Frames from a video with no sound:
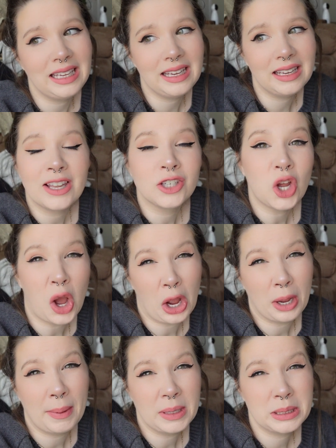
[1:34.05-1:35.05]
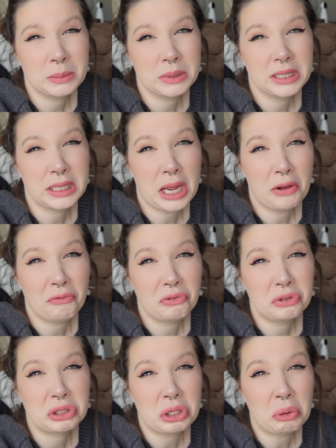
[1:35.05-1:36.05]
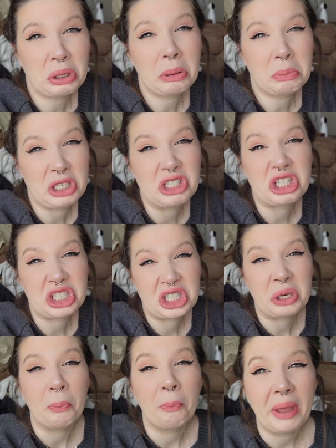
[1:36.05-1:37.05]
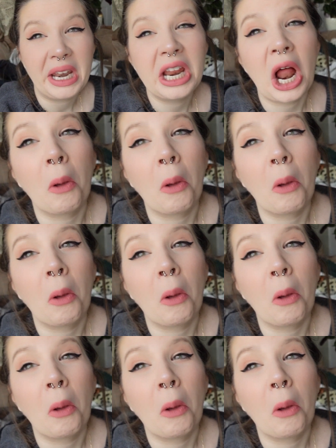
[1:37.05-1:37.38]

eat and talk about some stuff just a minute.